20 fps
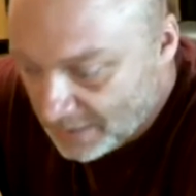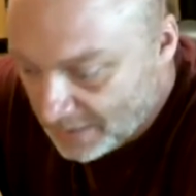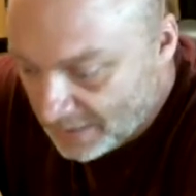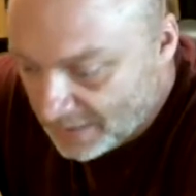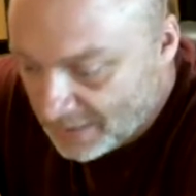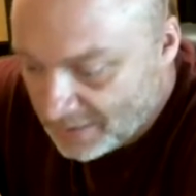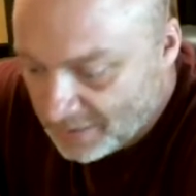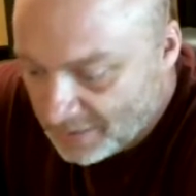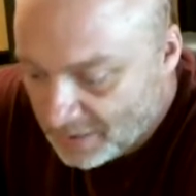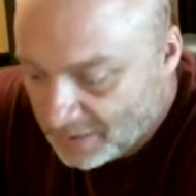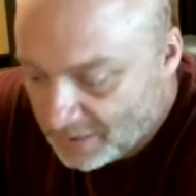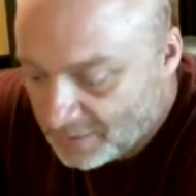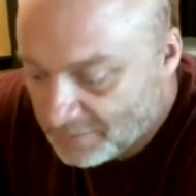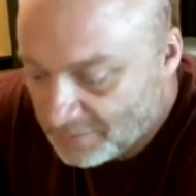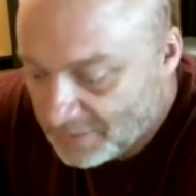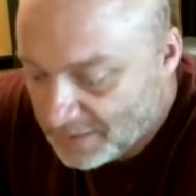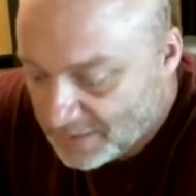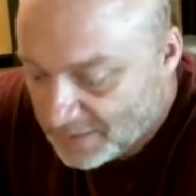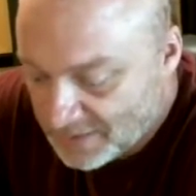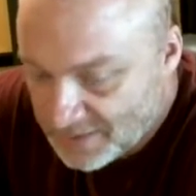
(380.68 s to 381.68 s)

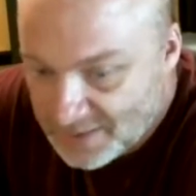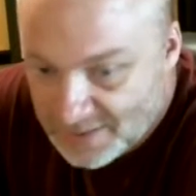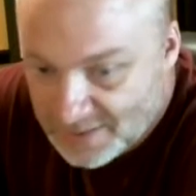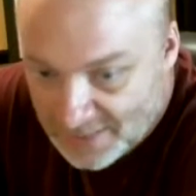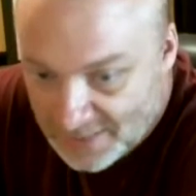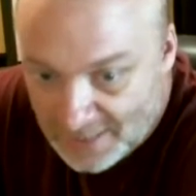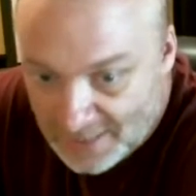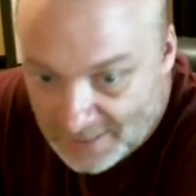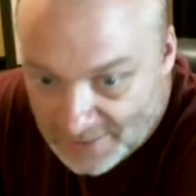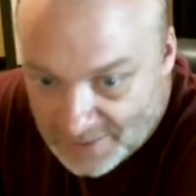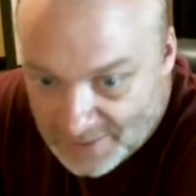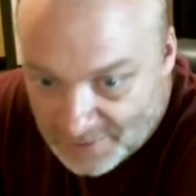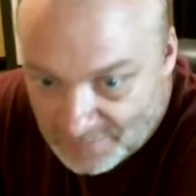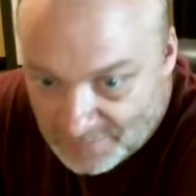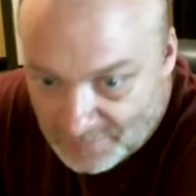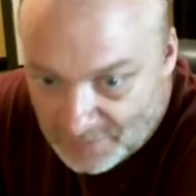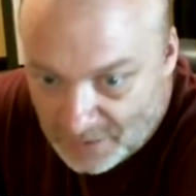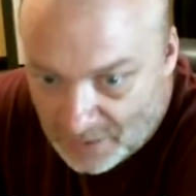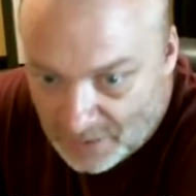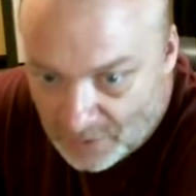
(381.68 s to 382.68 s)
in states,
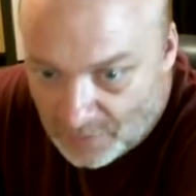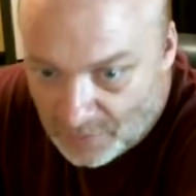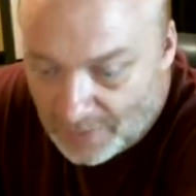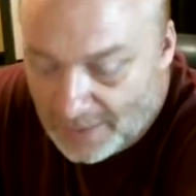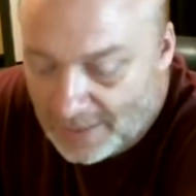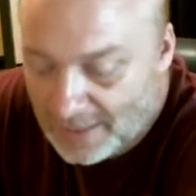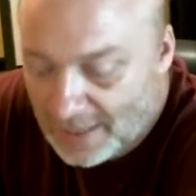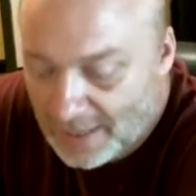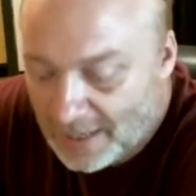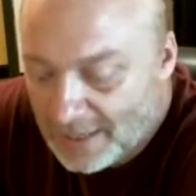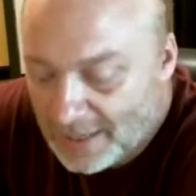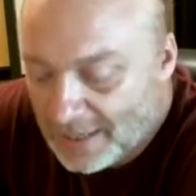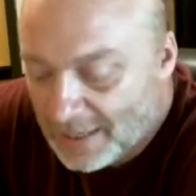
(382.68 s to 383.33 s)
you know, and